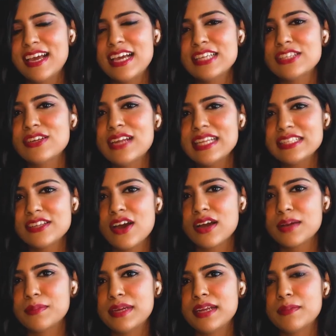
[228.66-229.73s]
So let's talk a
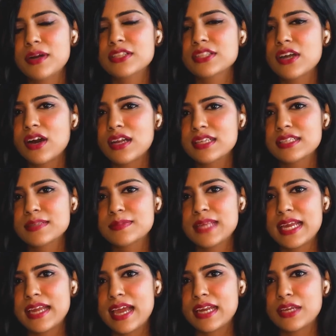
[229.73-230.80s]
bit about scholarships
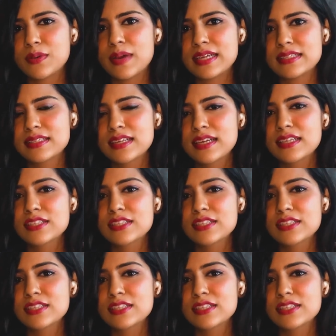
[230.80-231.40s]
at NUS.